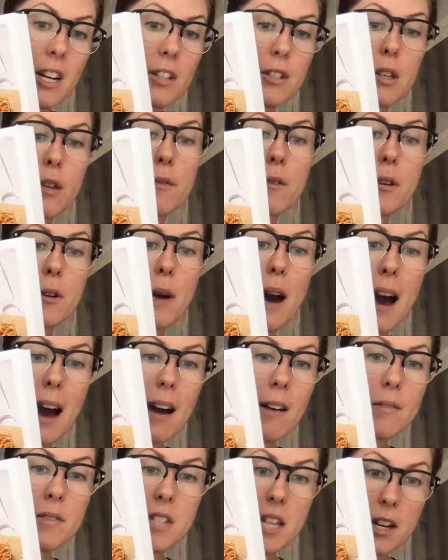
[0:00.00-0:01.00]
So if you
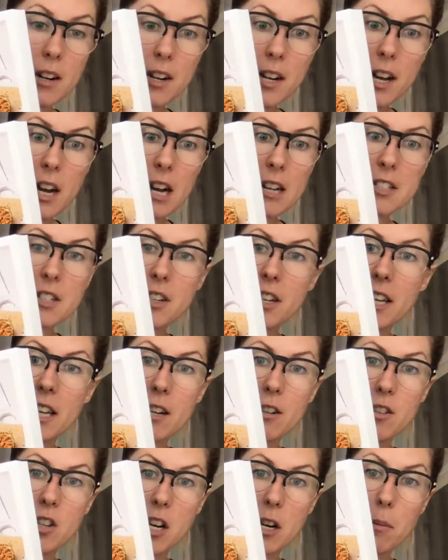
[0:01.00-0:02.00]
have dairy on your
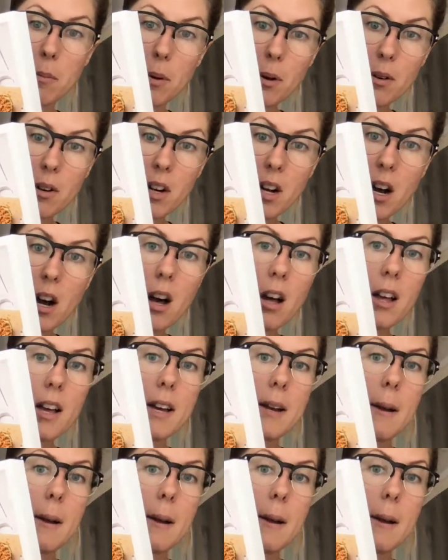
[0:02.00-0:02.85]
ketogenic protocol